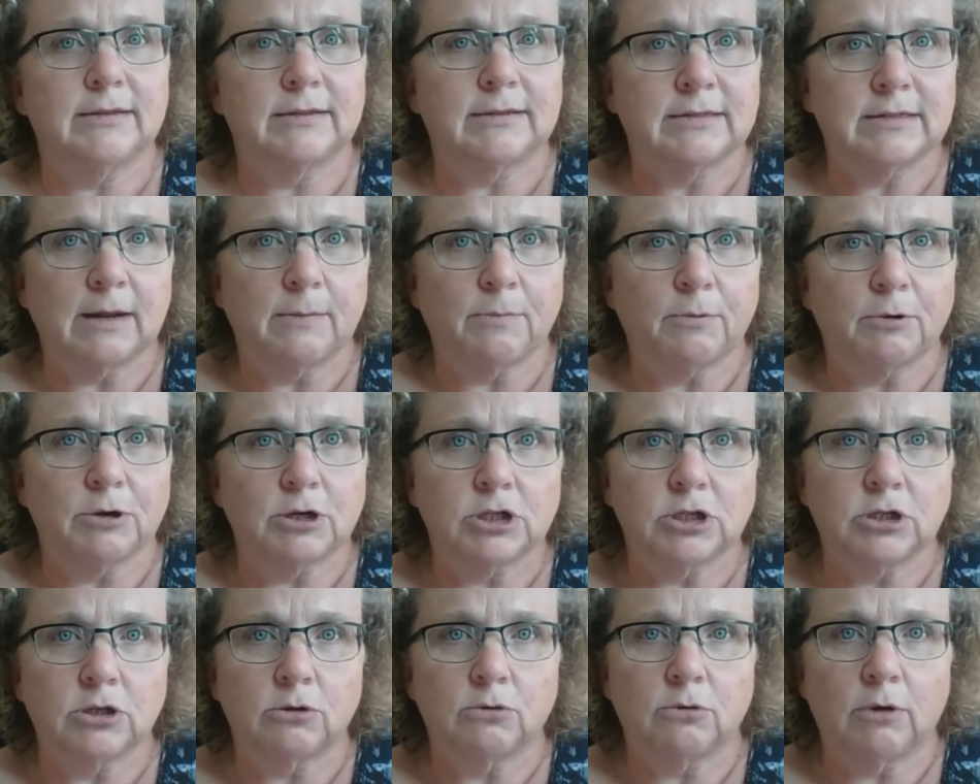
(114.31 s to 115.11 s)
a step or
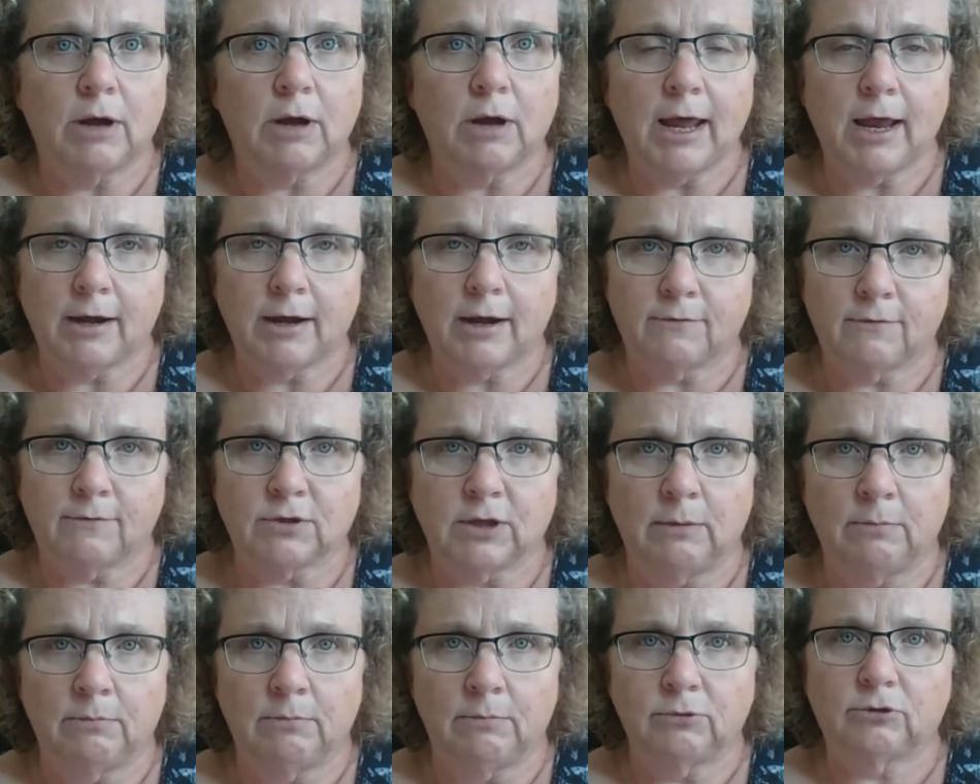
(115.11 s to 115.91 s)
2 ahead of
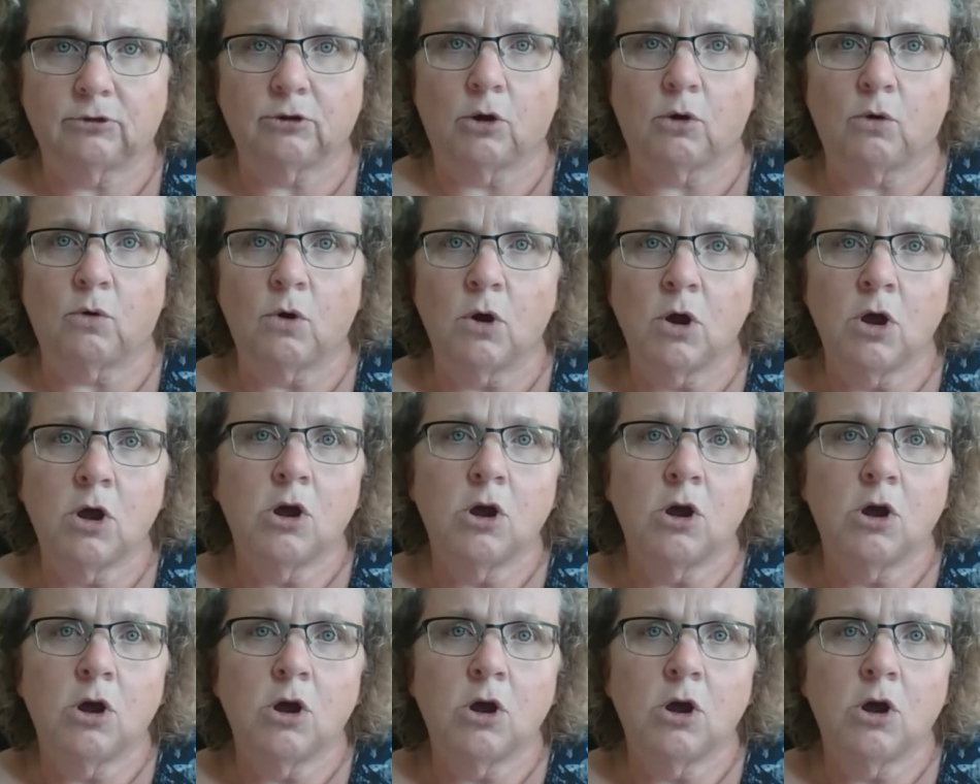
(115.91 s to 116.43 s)
them. So